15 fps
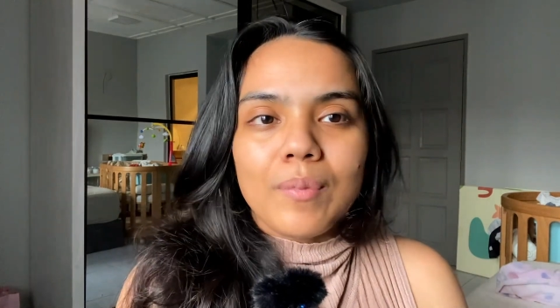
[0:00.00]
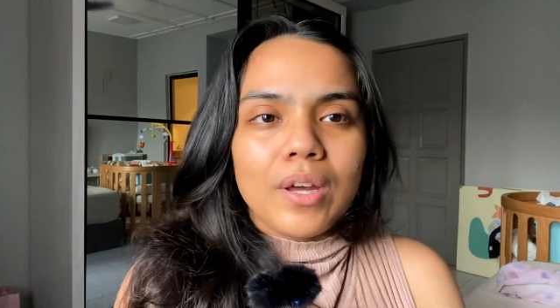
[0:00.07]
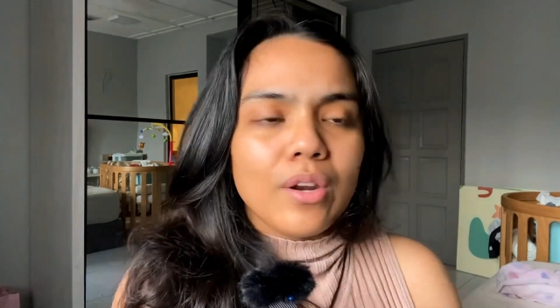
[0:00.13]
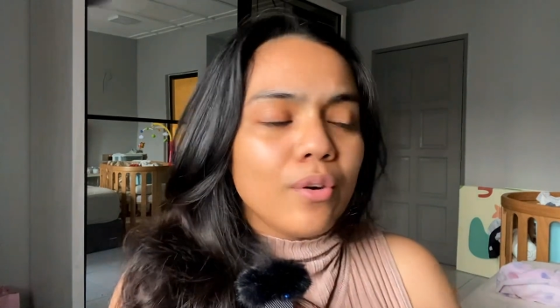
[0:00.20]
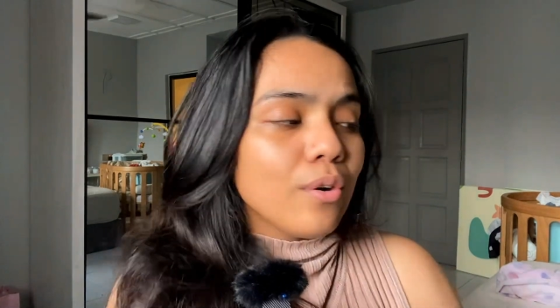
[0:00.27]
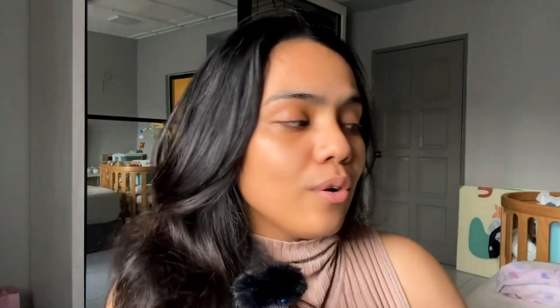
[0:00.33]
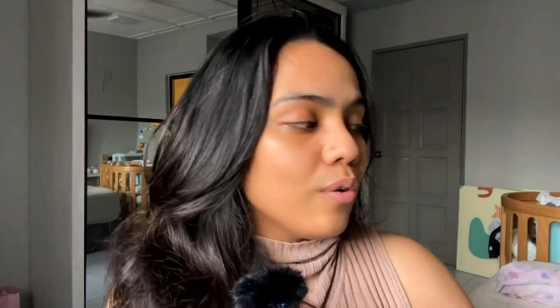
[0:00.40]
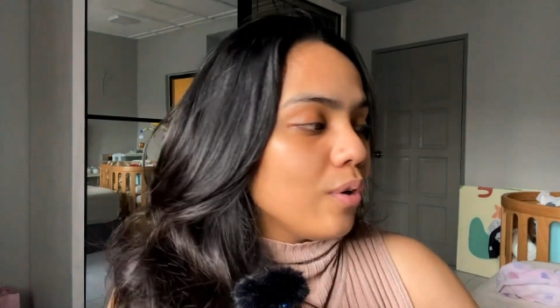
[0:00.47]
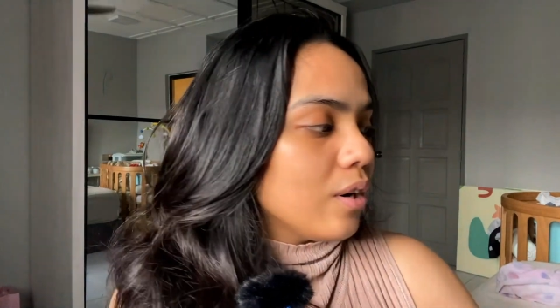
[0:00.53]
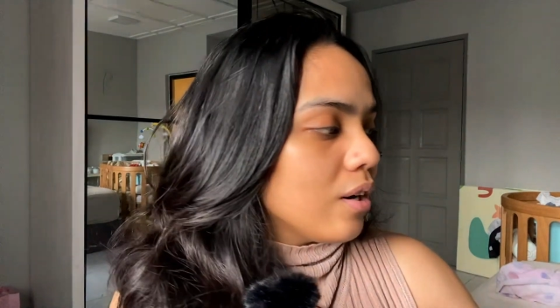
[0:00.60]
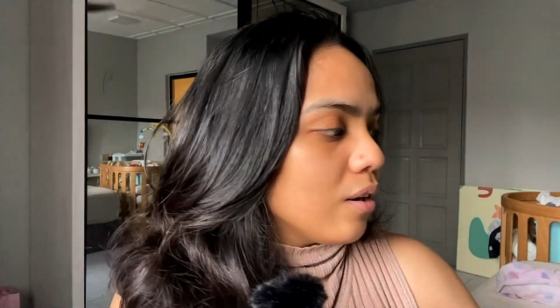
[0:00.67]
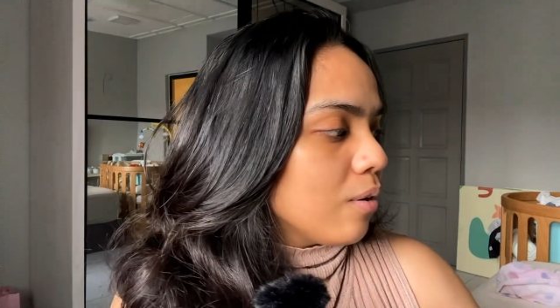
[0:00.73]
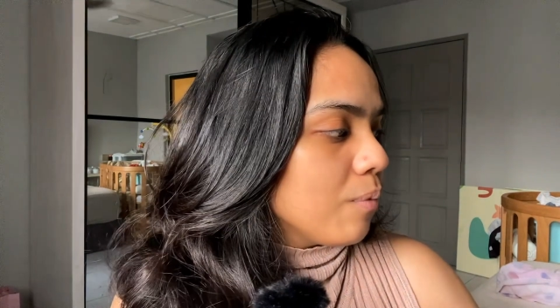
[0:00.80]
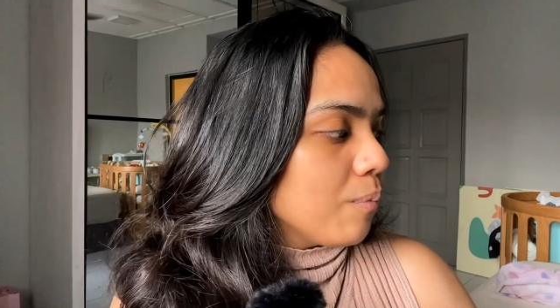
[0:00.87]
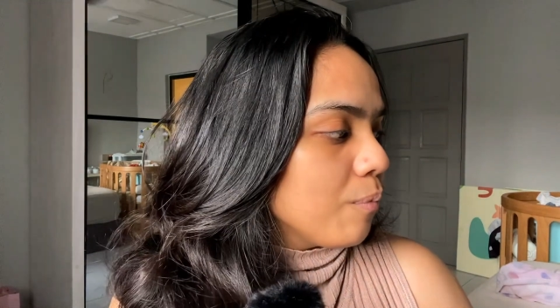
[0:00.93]
I don't
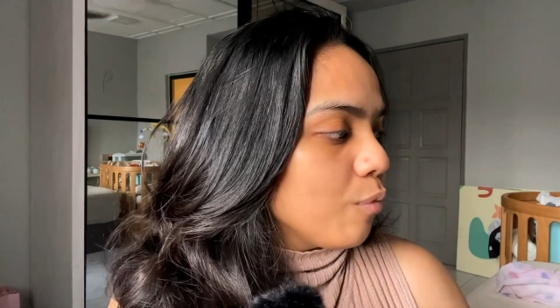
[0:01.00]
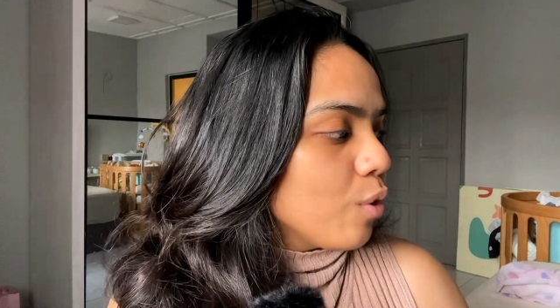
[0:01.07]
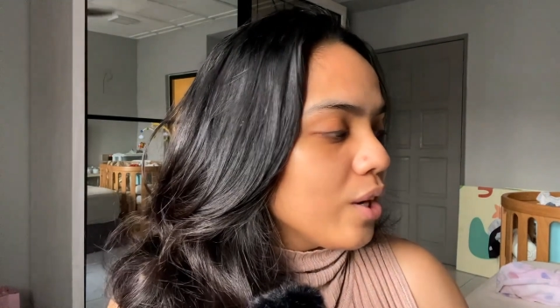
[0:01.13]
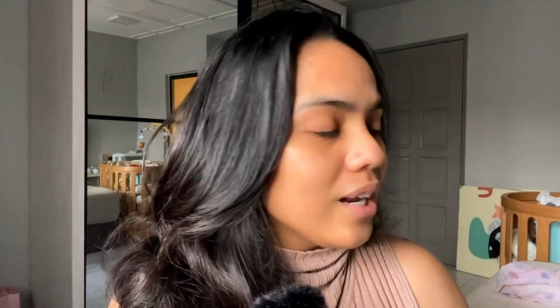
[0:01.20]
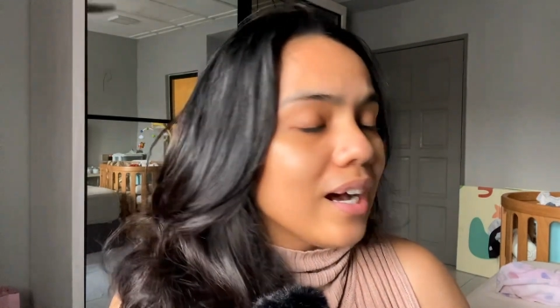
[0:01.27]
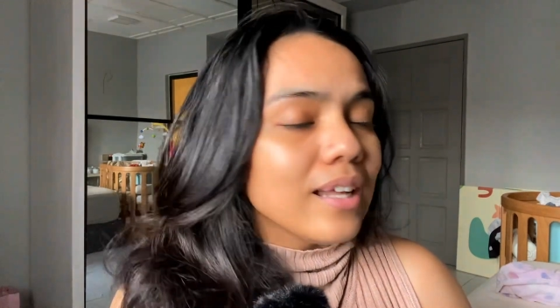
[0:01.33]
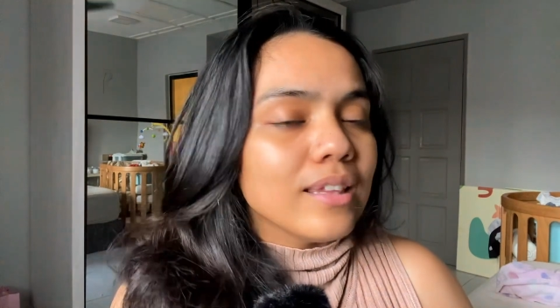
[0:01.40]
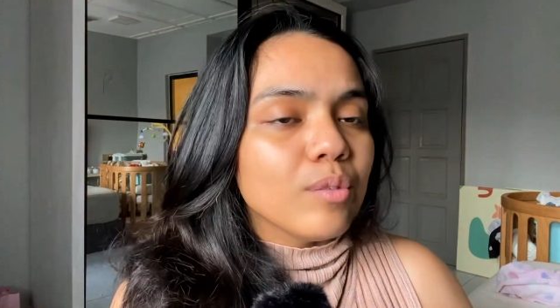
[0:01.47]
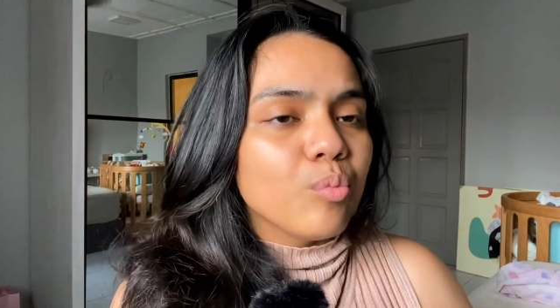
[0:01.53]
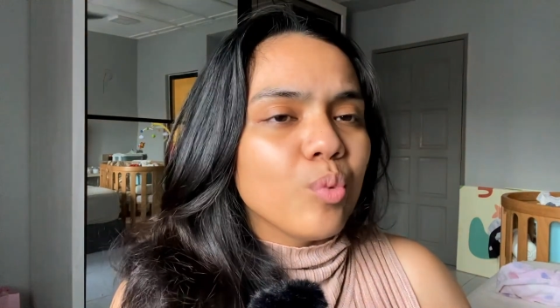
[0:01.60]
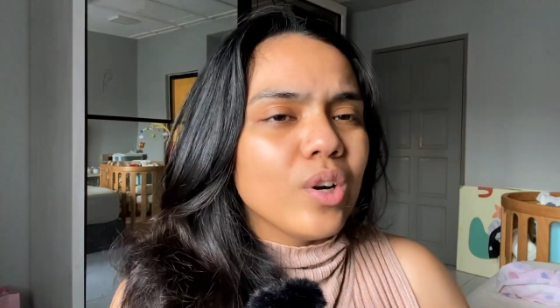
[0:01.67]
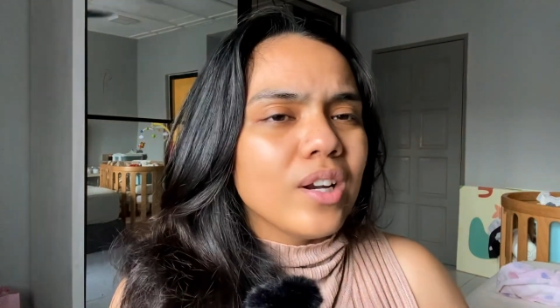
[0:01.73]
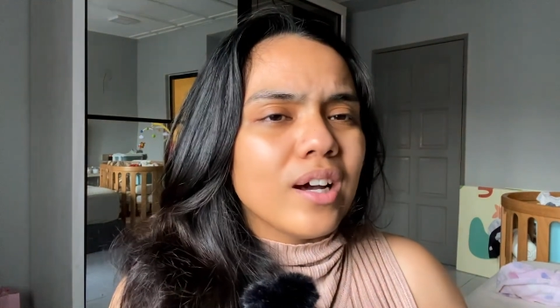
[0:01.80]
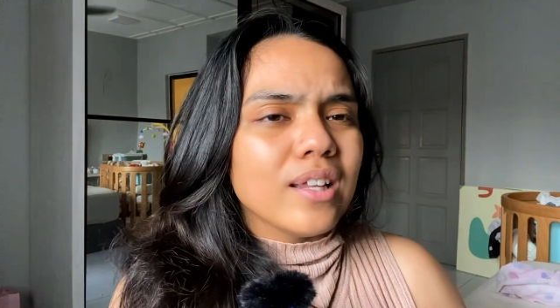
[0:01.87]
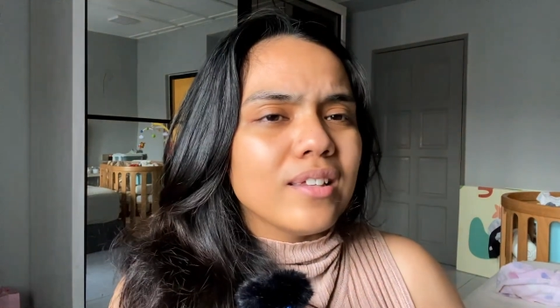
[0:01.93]
know
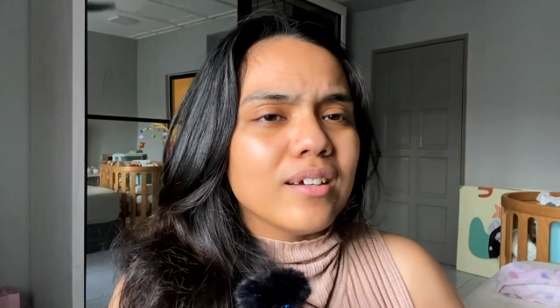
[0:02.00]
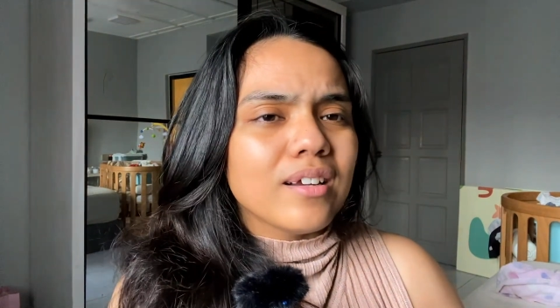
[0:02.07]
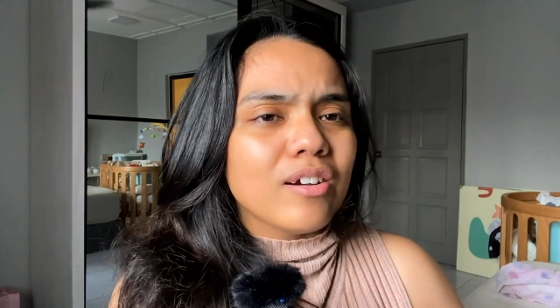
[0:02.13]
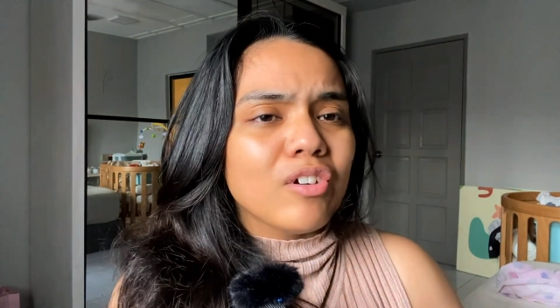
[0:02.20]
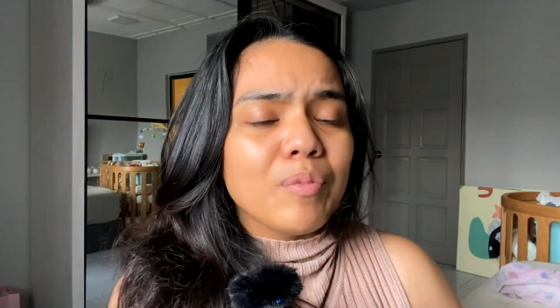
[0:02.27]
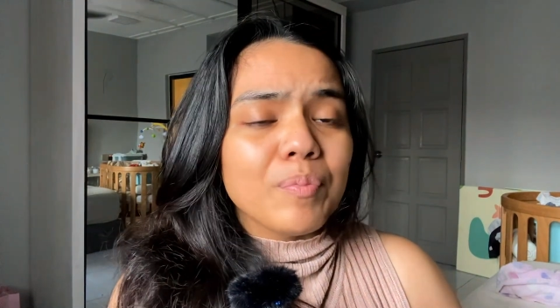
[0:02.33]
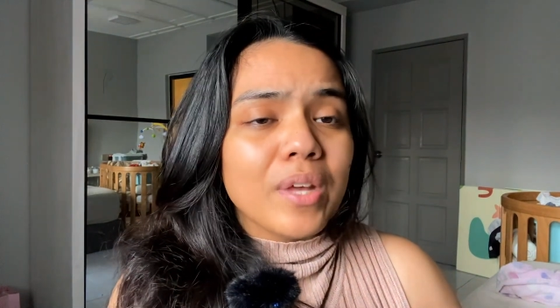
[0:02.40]
what other cream they